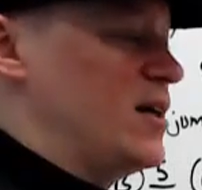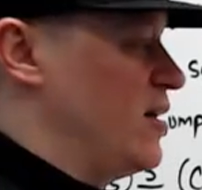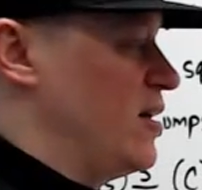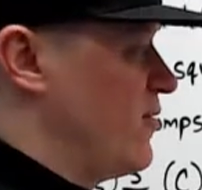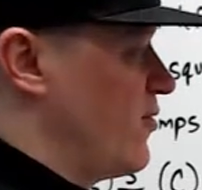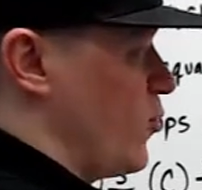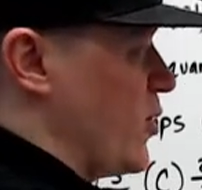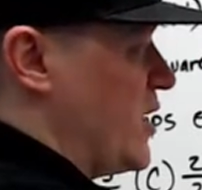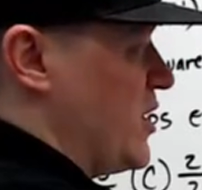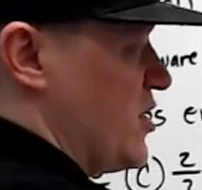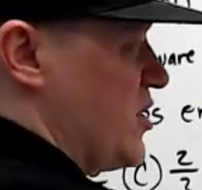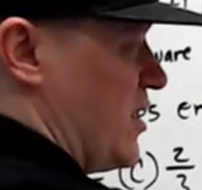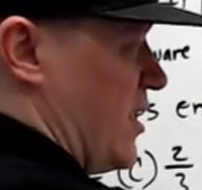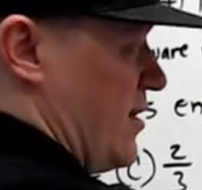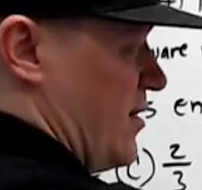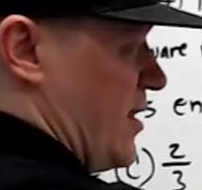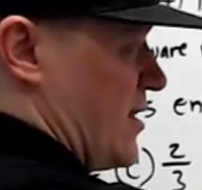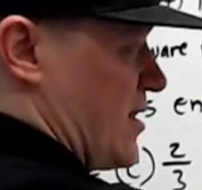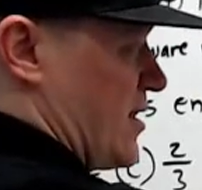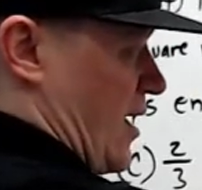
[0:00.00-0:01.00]
of
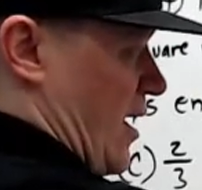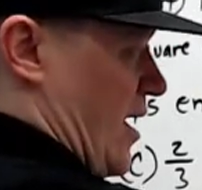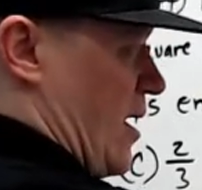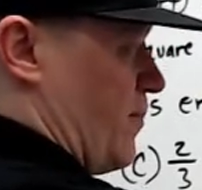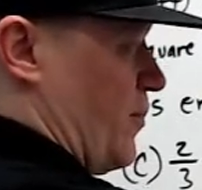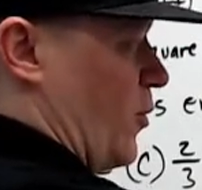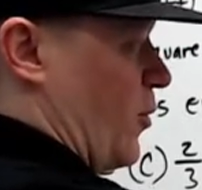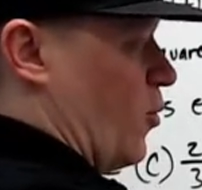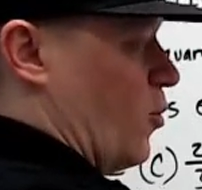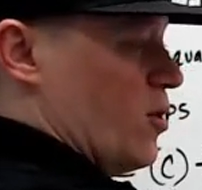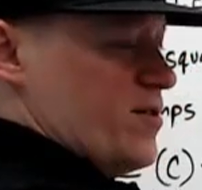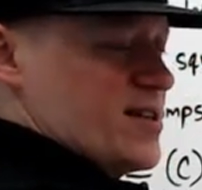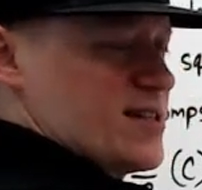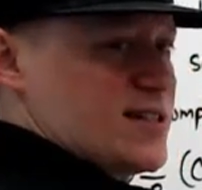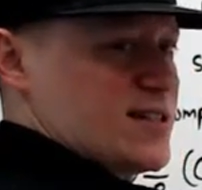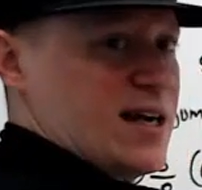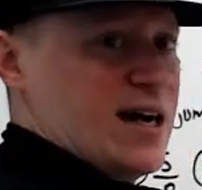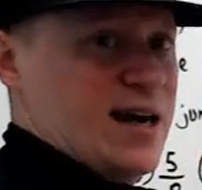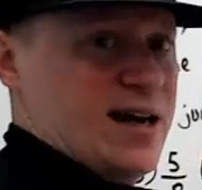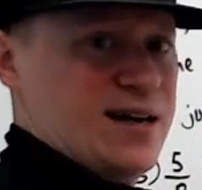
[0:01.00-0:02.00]
reaching the top or the
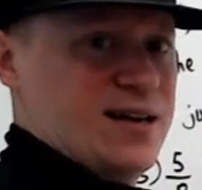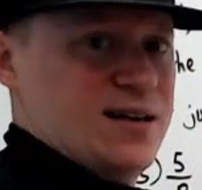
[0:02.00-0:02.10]
side.